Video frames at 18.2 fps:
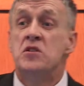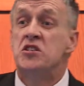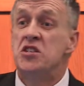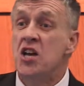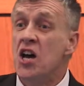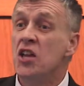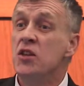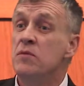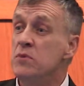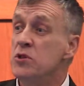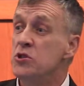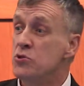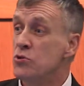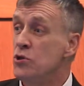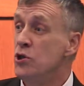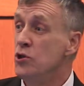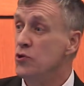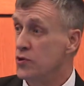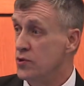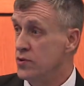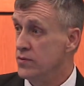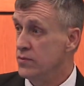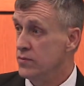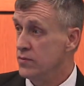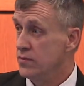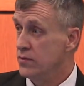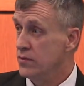Tell them the truth.
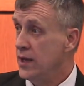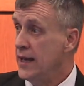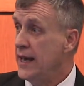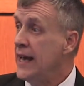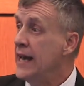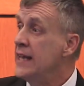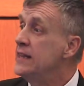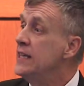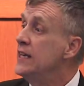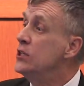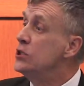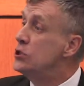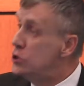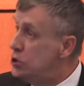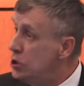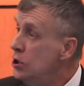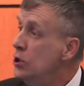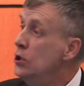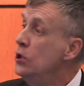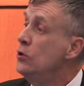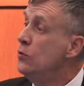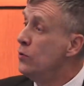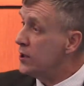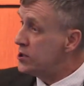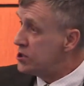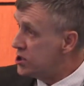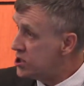And then do
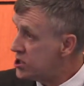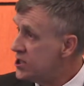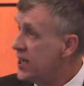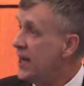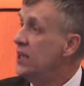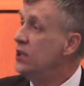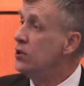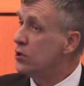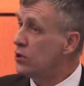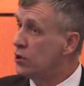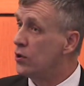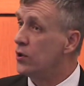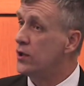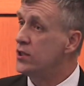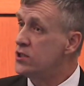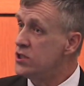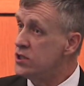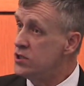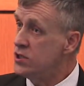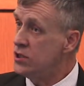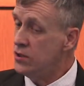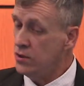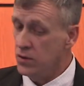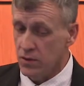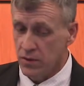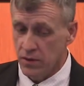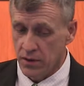what you say you're going to
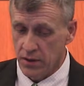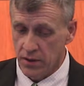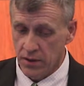do.